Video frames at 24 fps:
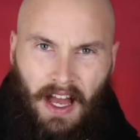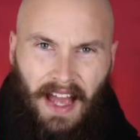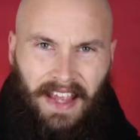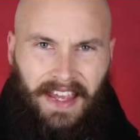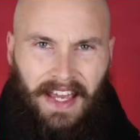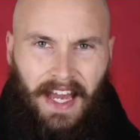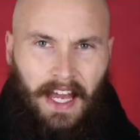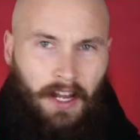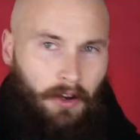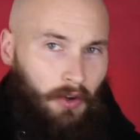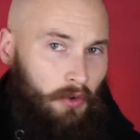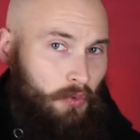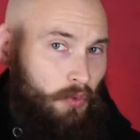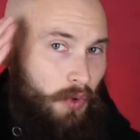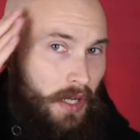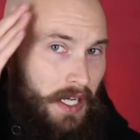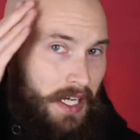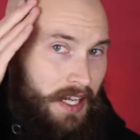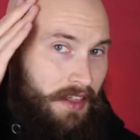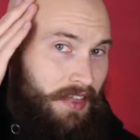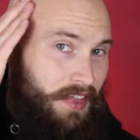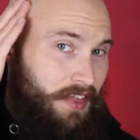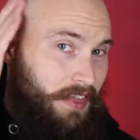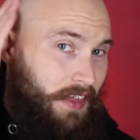again,
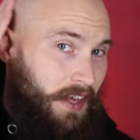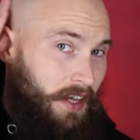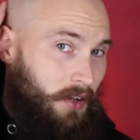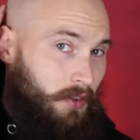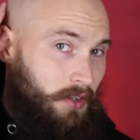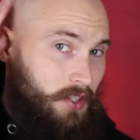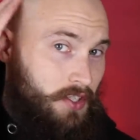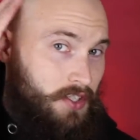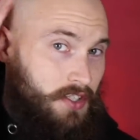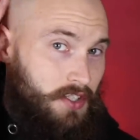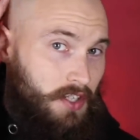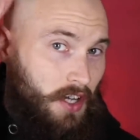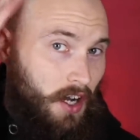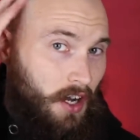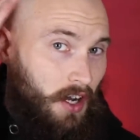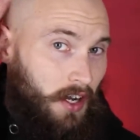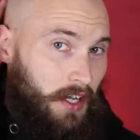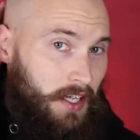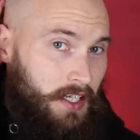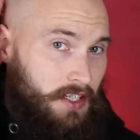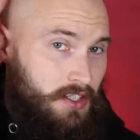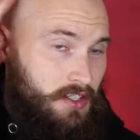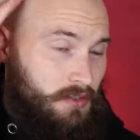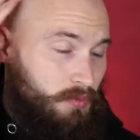really thin on the
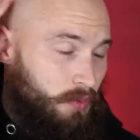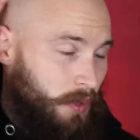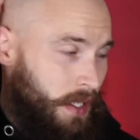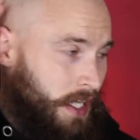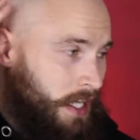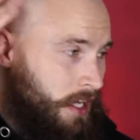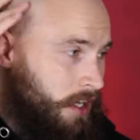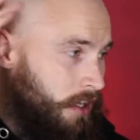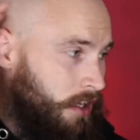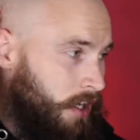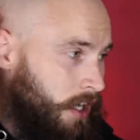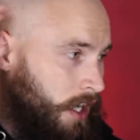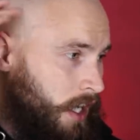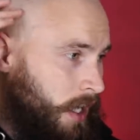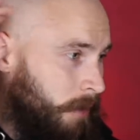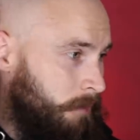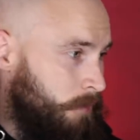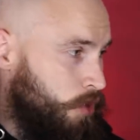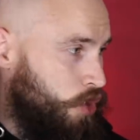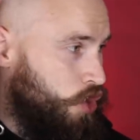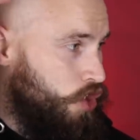sides, really um,